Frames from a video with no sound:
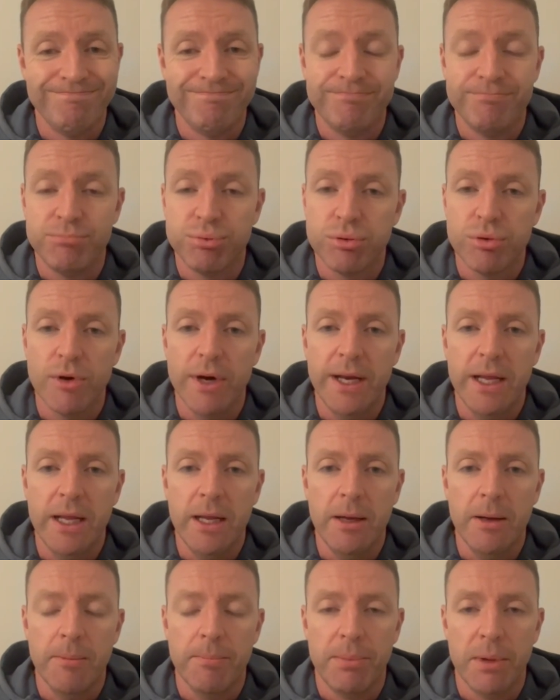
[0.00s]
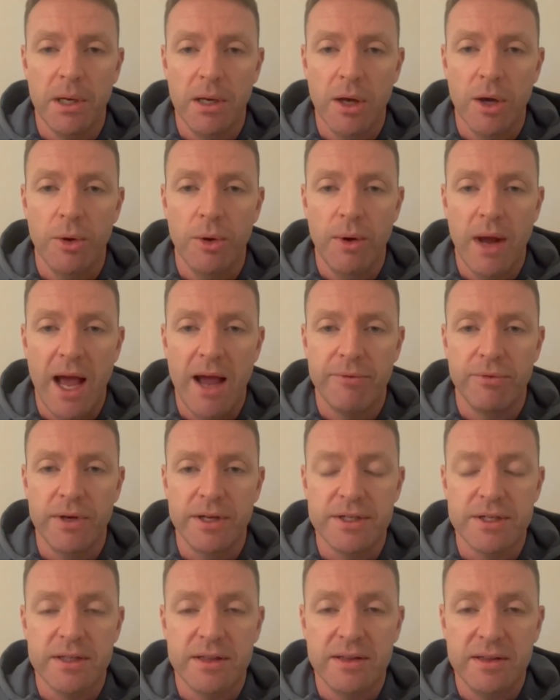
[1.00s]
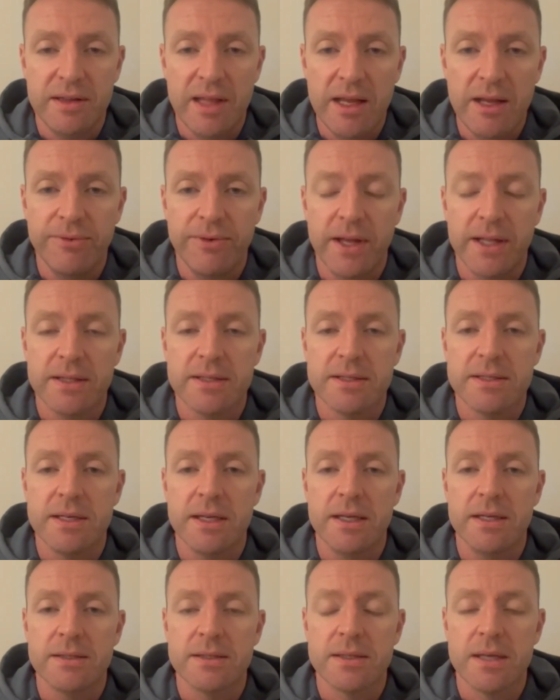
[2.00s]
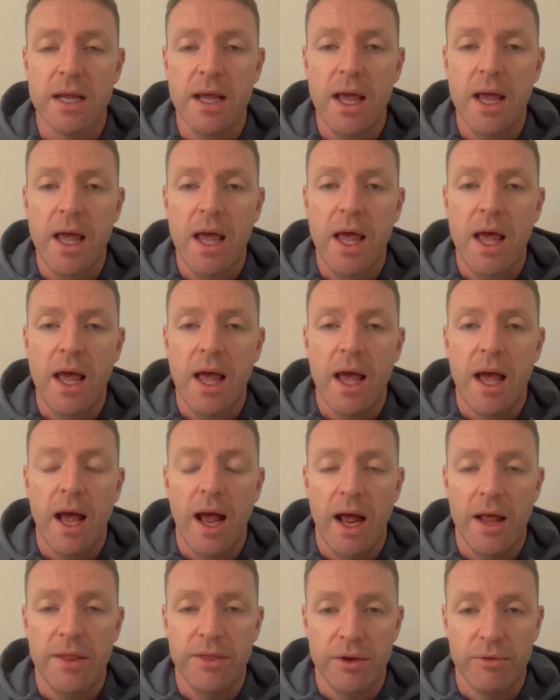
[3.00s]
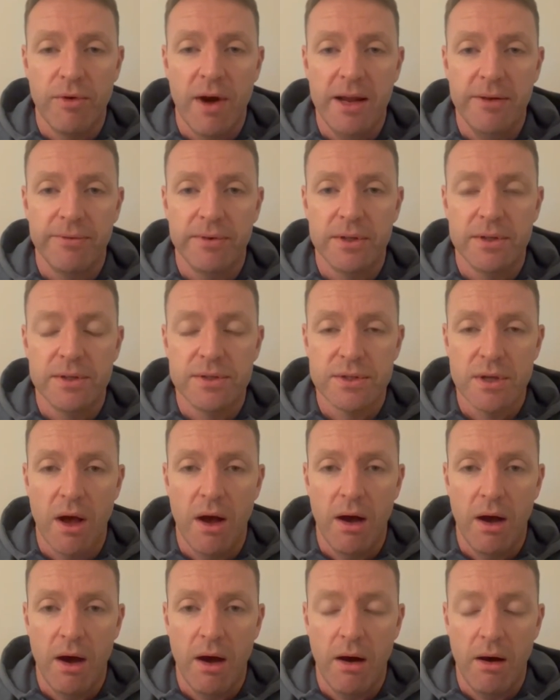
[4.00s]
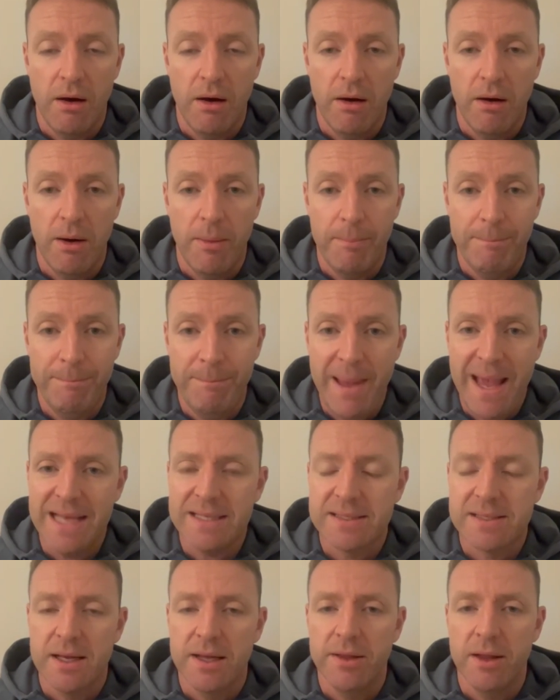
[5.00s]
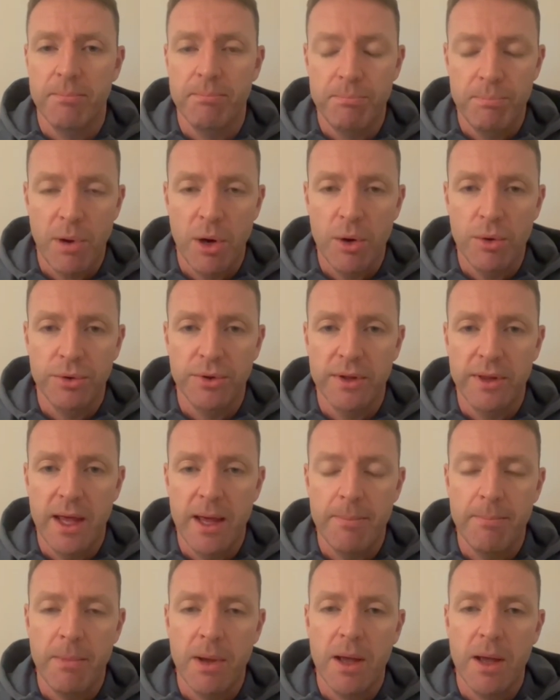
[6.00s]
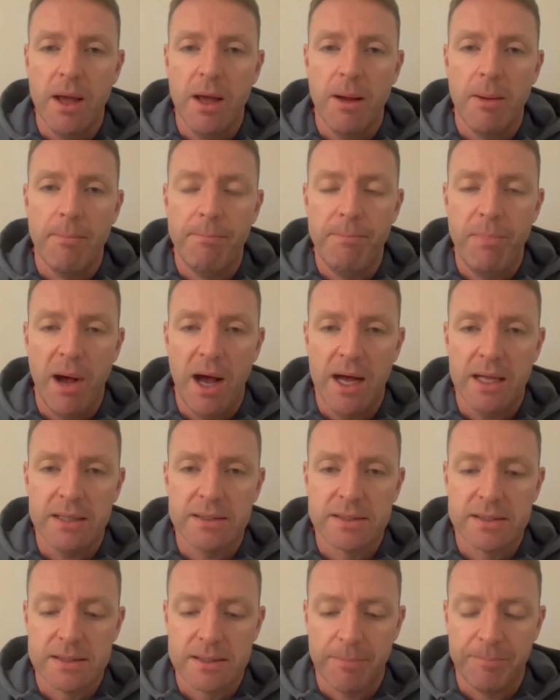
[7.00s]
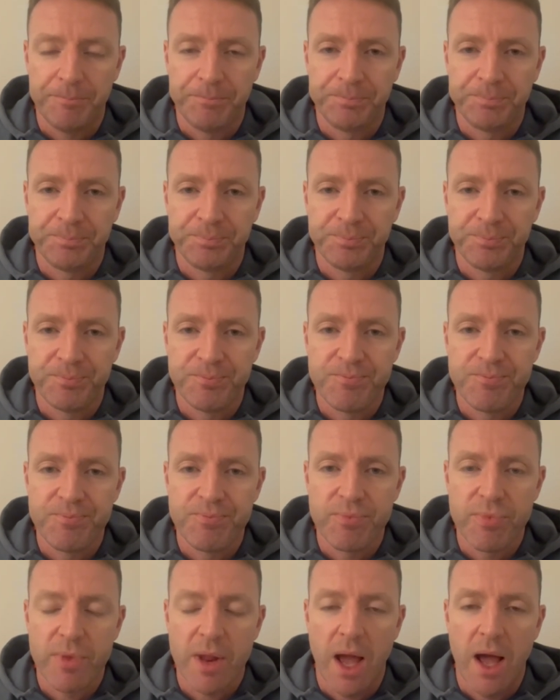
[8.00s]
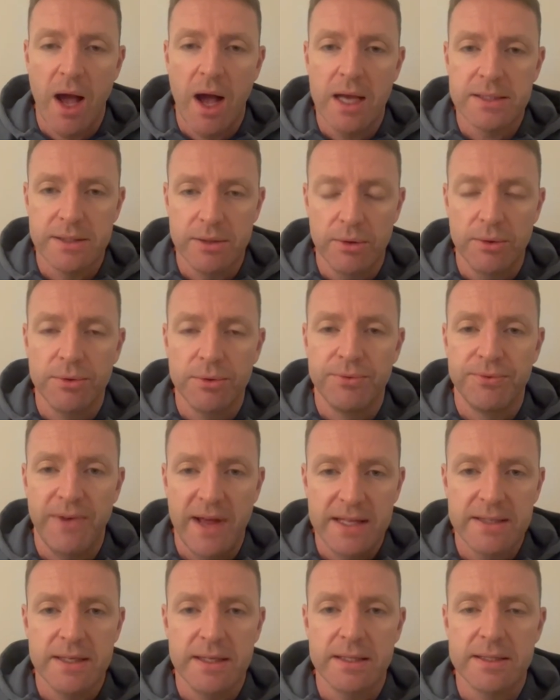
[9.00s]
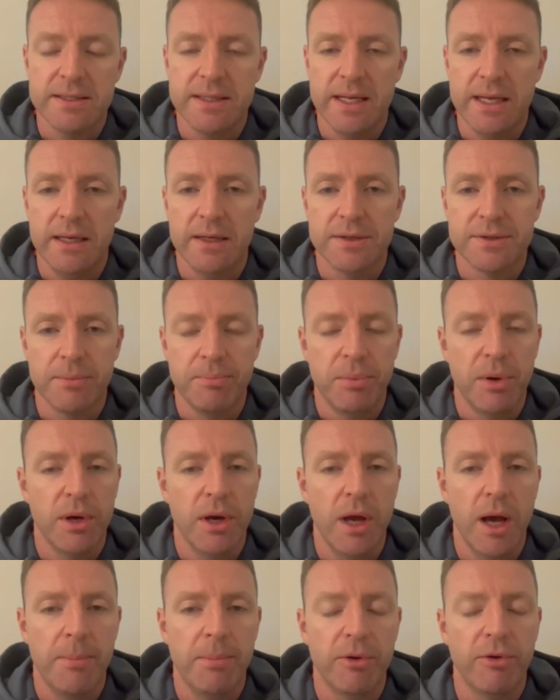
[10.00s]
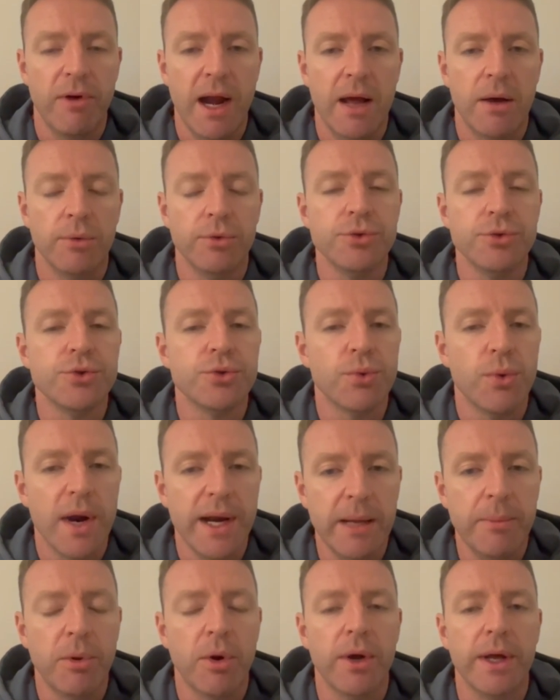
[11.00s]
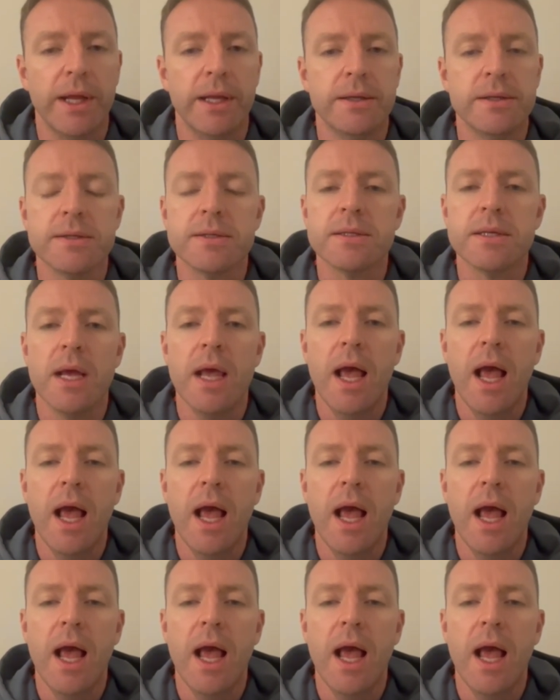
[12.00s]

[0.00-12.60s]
pretty below average defenses, and the Ravens are better than both of them, but I still fancy the Steelers to put up around 20 points,